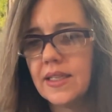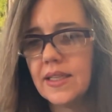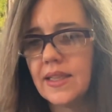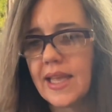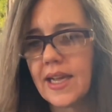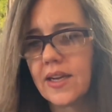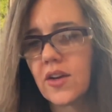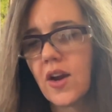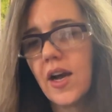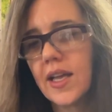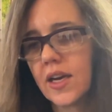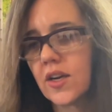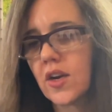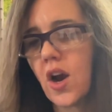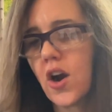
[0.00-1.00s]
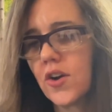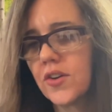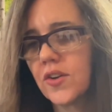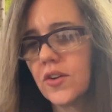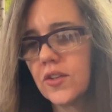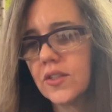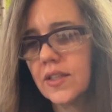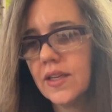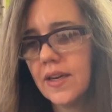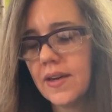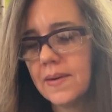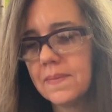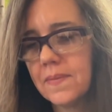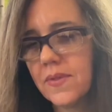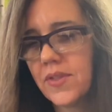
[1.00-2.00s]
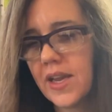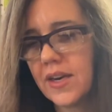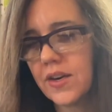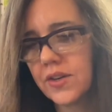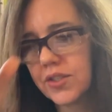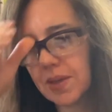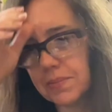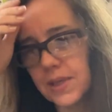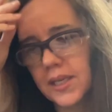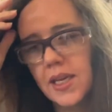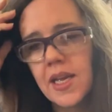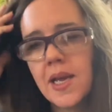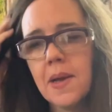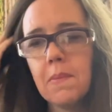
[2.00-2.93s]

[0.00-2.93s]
like a cardinal theta or something.